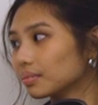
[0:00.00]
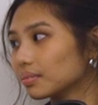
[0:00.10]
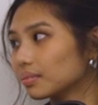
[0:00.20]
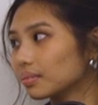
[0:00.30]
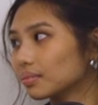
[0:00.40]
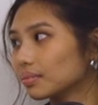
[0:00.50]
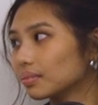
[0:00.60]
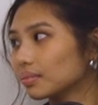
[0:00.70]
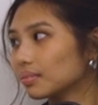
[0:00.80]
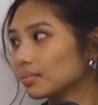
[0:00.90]

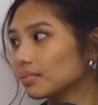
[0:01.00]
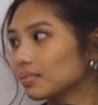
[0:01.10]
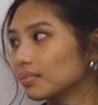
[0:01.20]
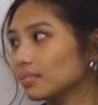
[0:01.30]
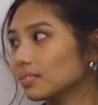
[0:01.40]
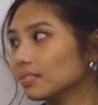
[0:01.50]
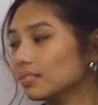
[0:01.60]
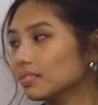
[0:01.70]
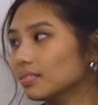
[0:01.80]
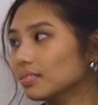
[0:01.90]

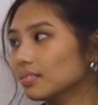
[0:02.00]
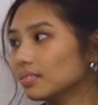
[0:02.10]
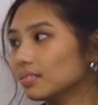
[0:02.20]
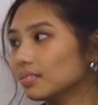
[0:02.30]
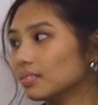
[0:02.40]
This person isn't speaking.